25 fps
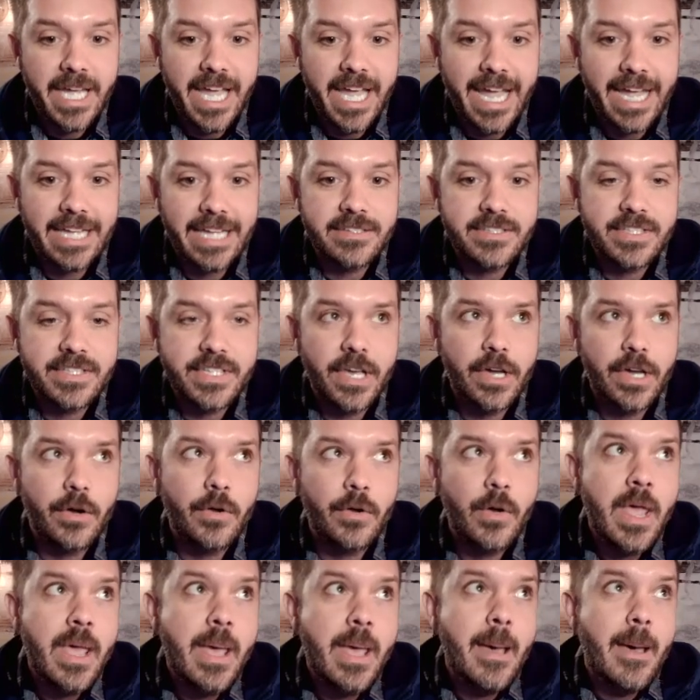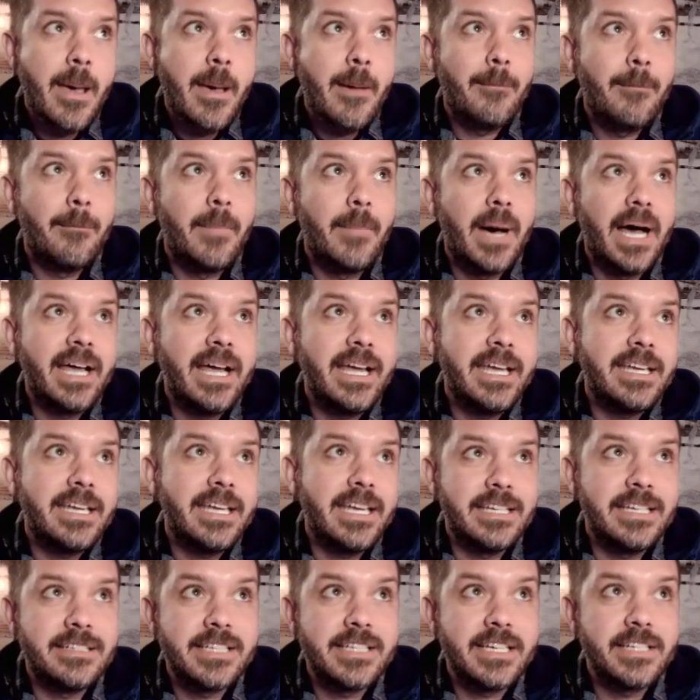And so my
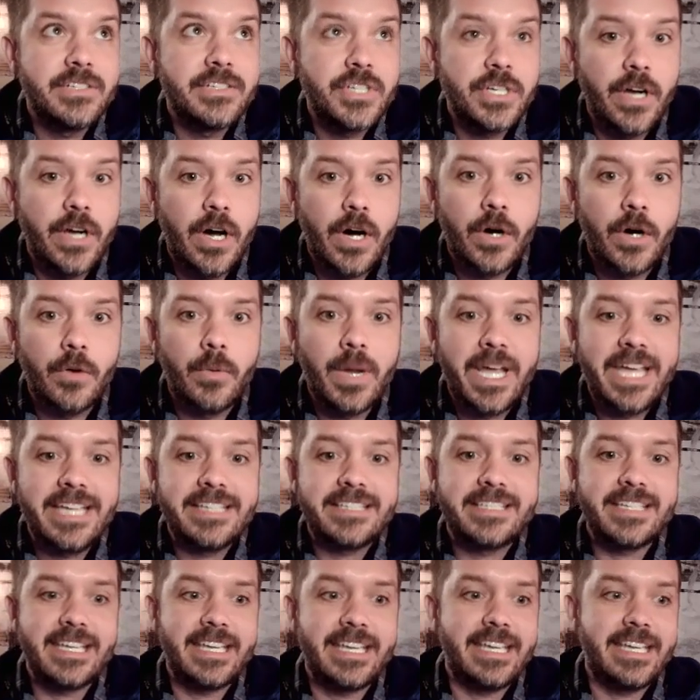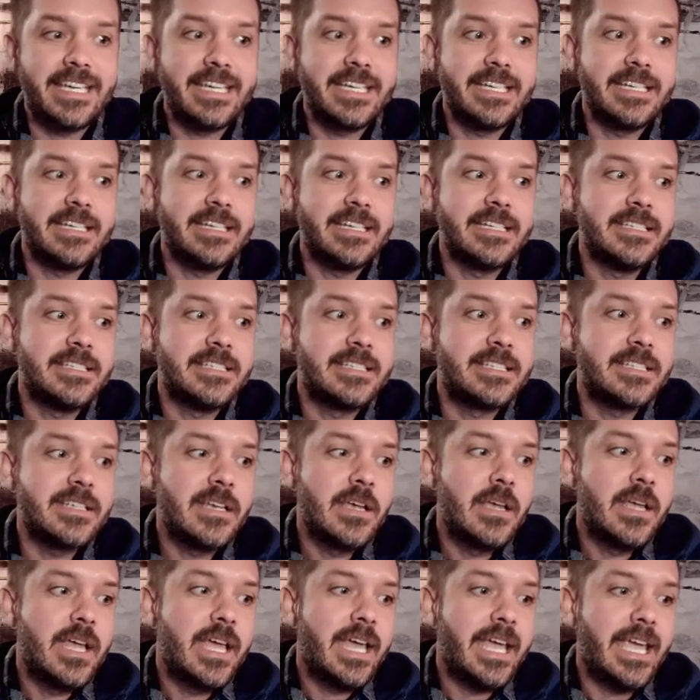intention always is,
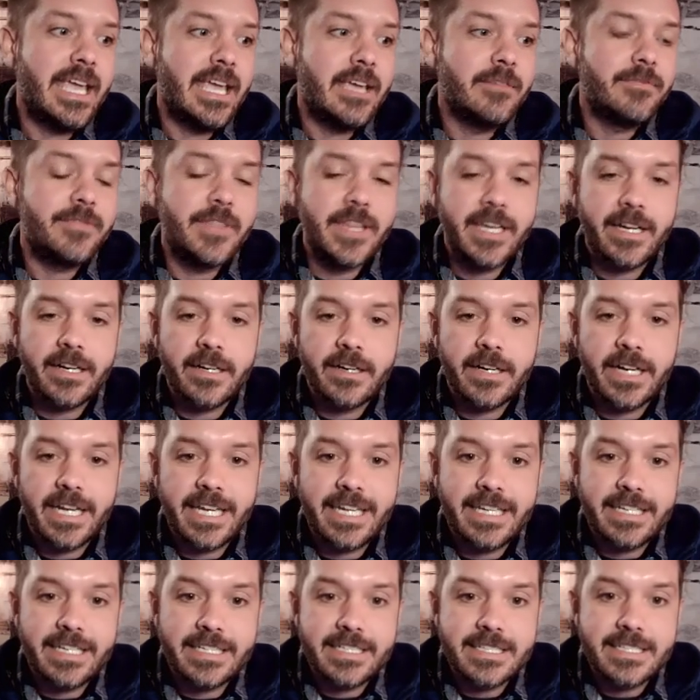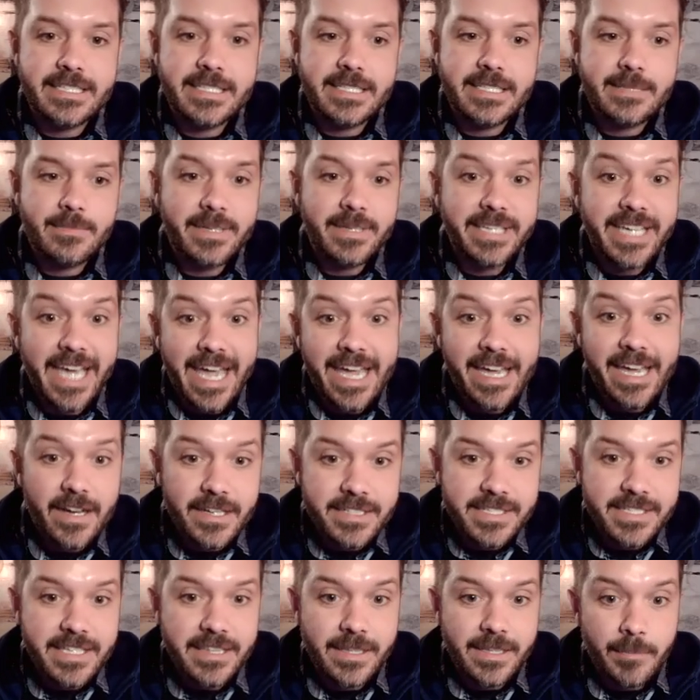if there is
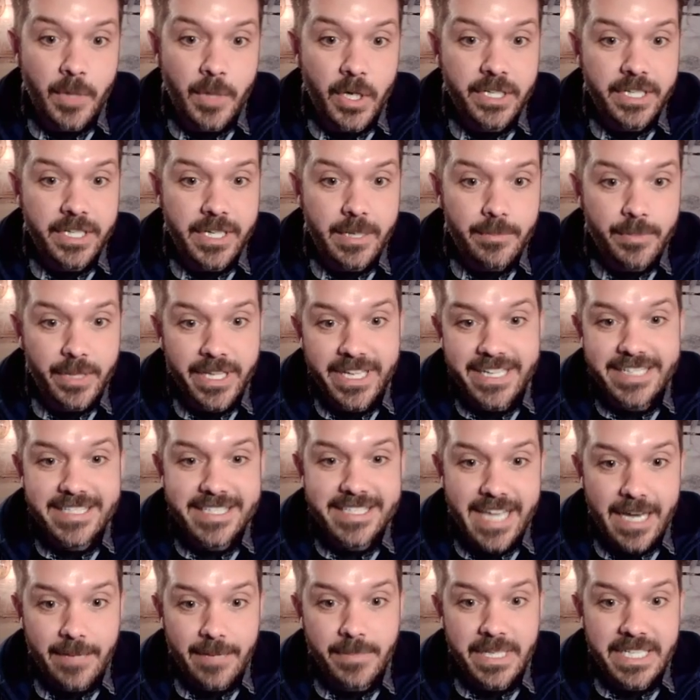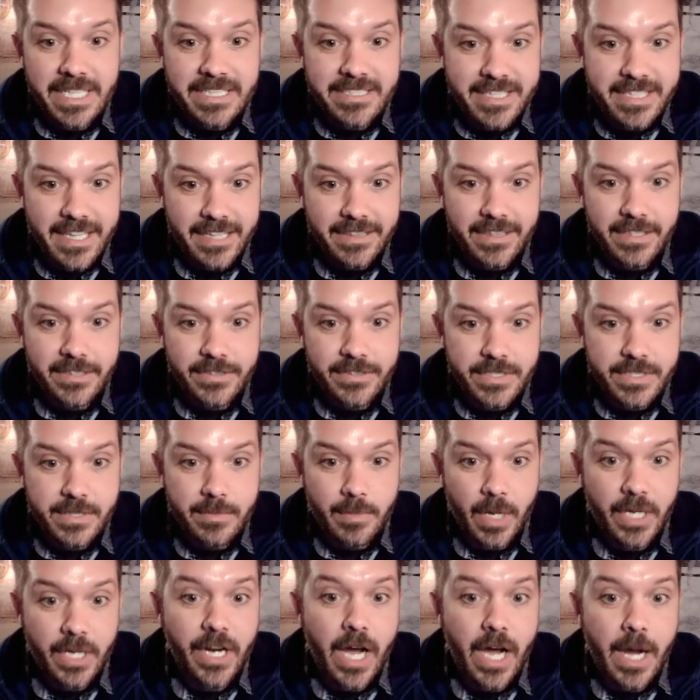chaos in the marketplace, that means that there's
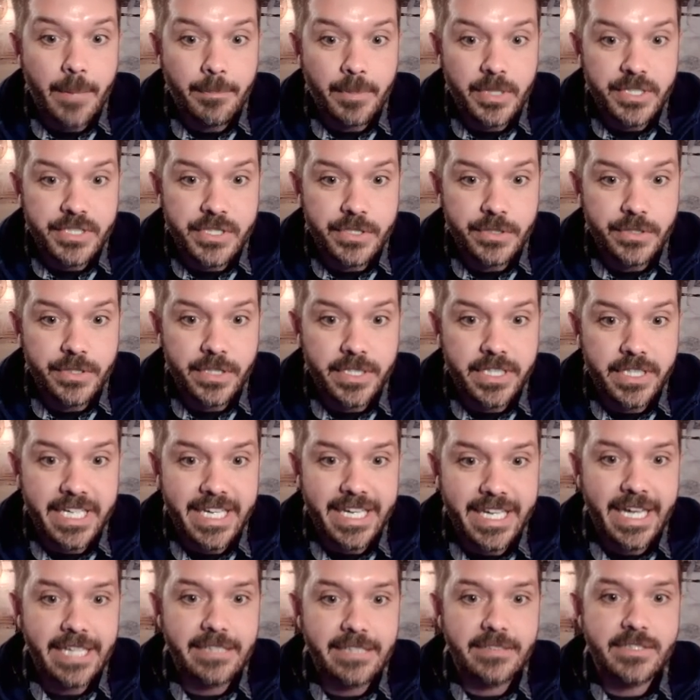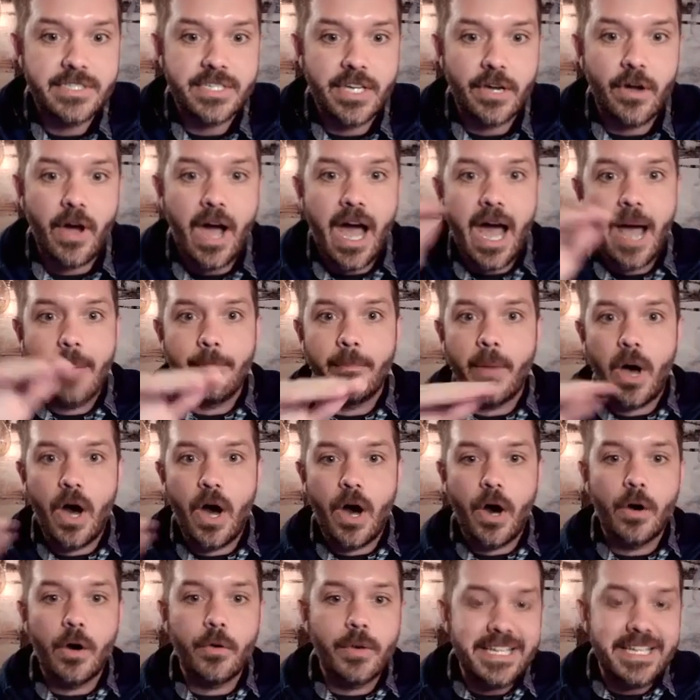an opportunity. And so I'm
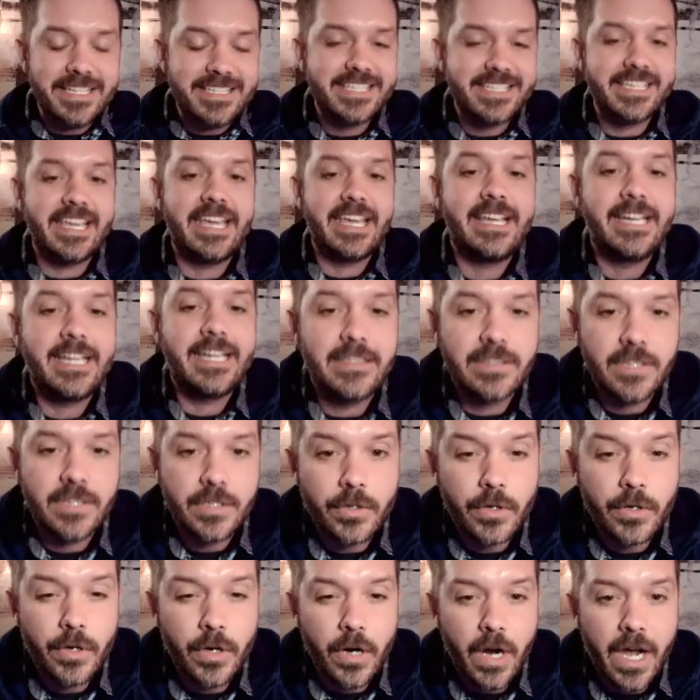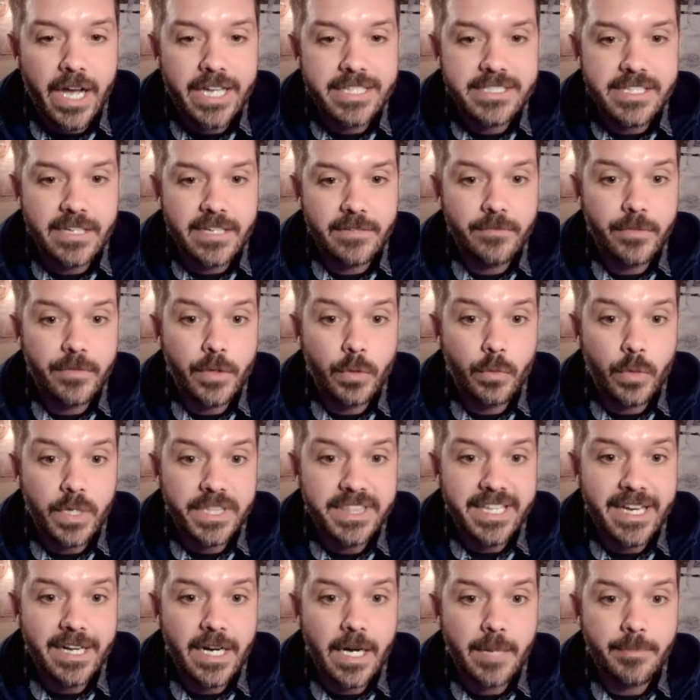always scanning the horizon for what
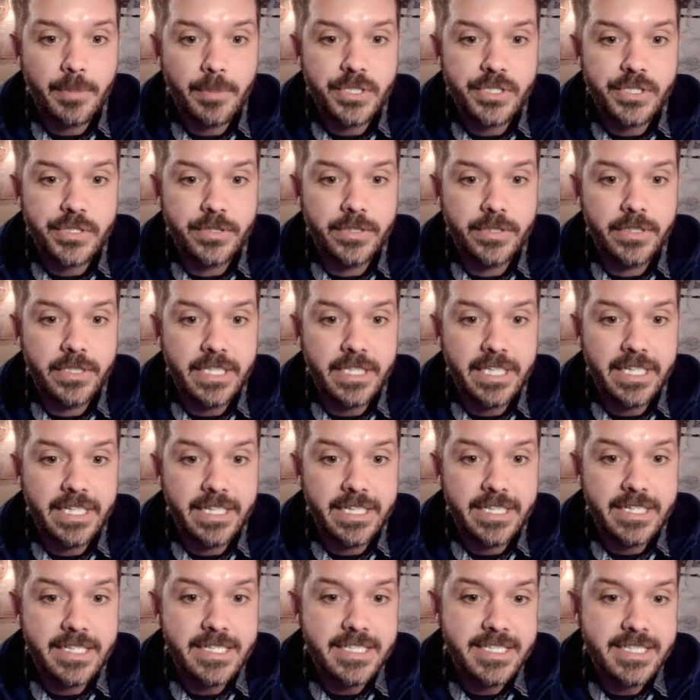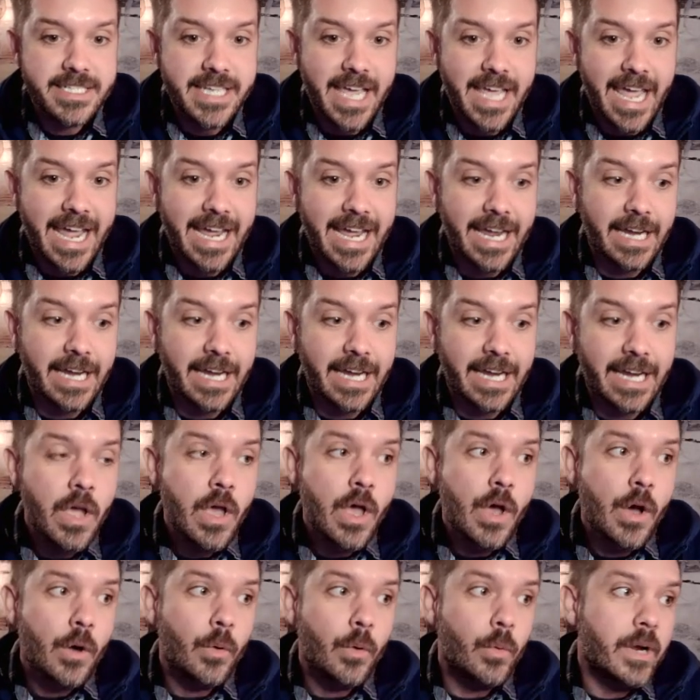that opportunity is. And
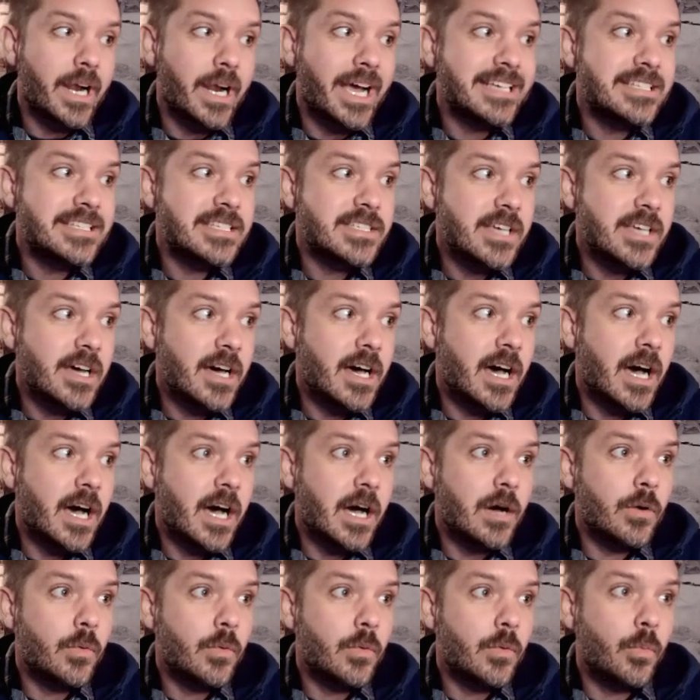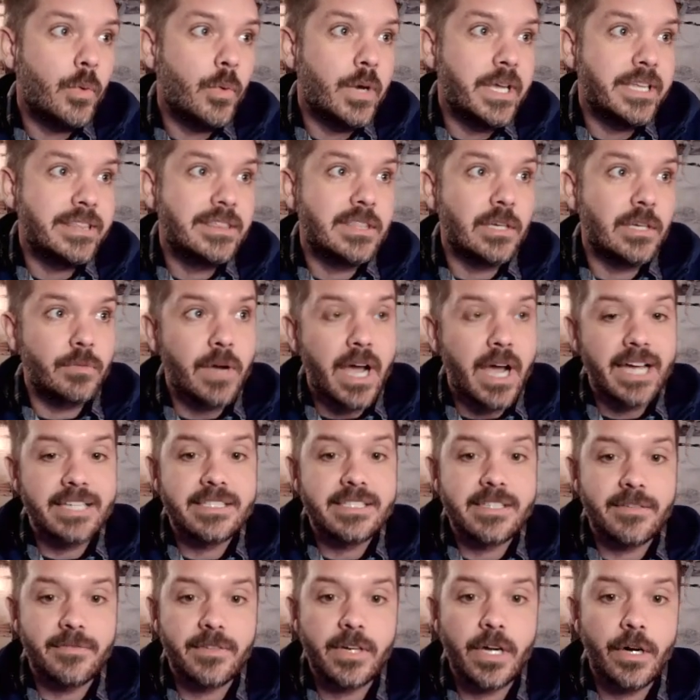what I saw with the rise
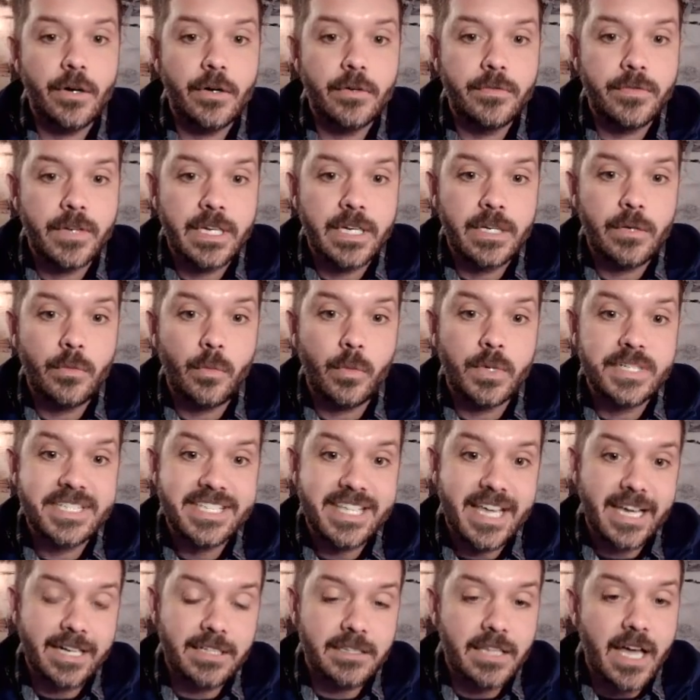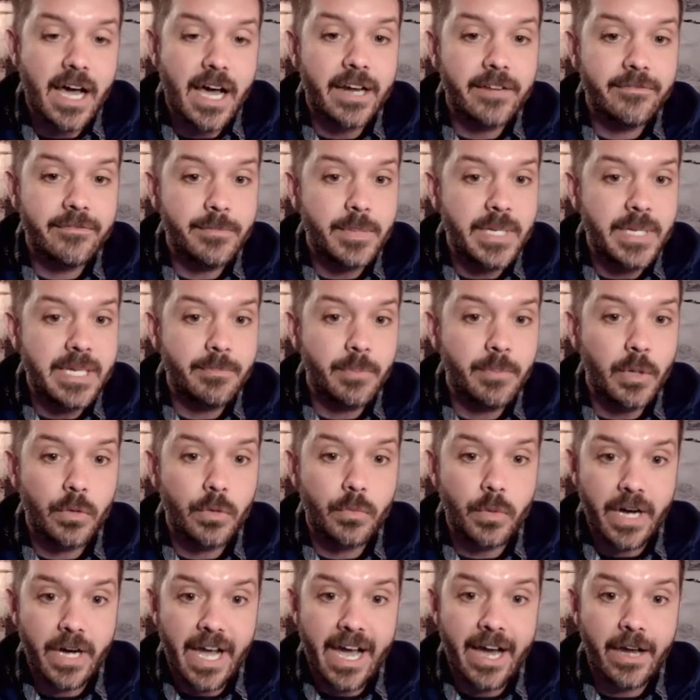of COVID was that a lot of people
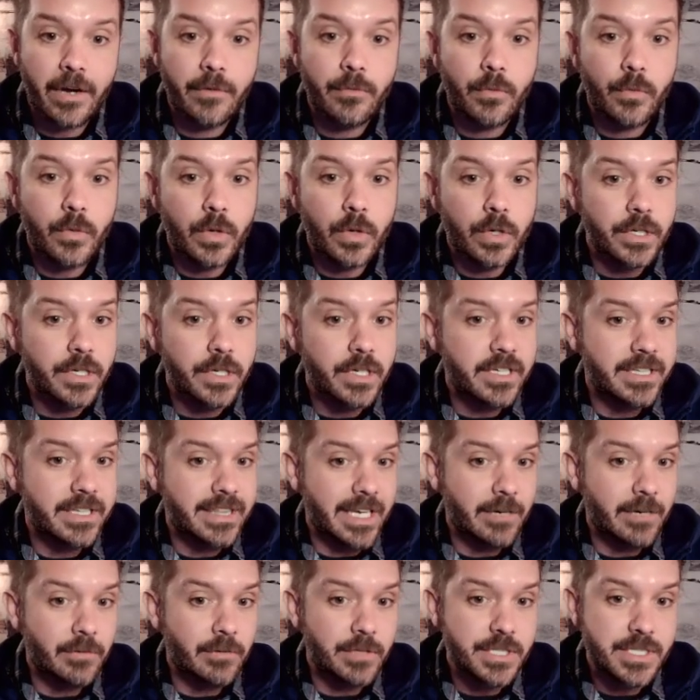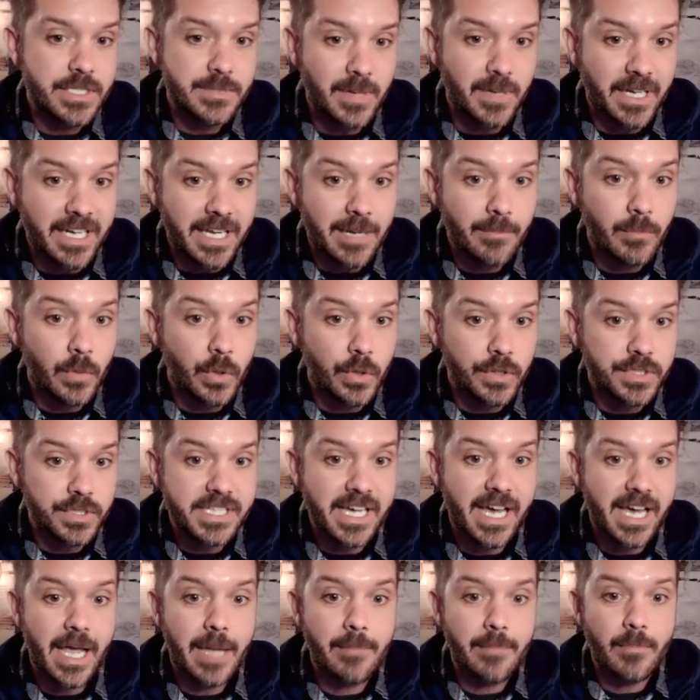were out of work. They were spending more
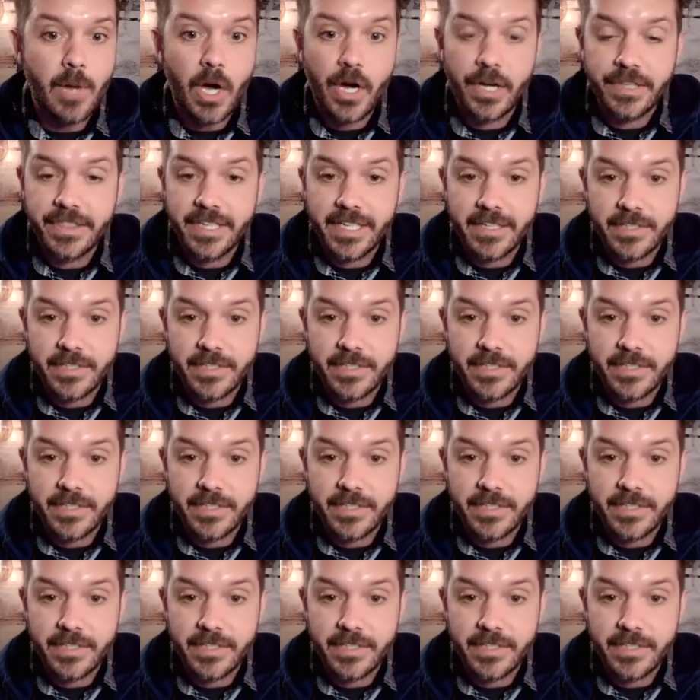time on their